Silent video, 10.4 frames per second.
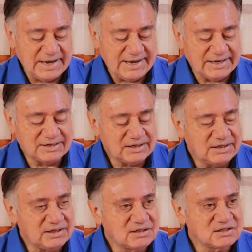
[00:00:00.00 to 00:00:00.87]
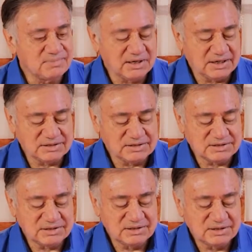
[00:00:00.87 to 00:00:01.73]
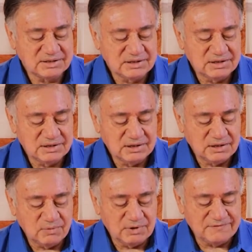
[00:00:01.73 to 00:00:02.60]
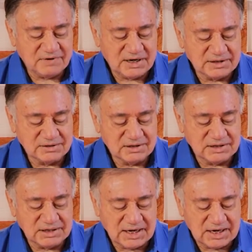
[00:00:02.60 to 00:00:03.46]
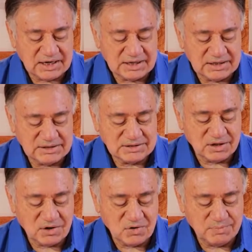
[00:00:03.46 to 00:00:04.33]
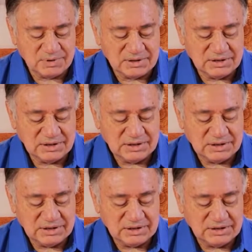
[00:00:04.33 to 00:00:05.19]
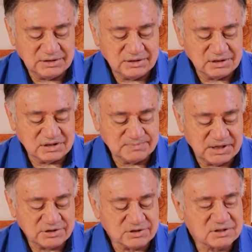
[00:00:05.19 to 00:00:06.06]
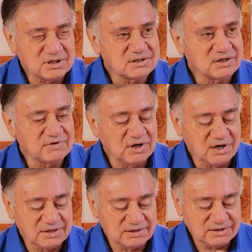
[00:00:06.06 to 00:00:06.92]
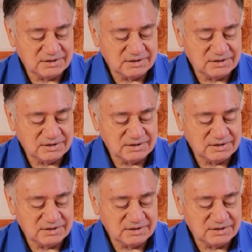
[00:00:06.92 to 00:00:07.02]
And in its place, we find that the eyes open into the spaciousness of the heart.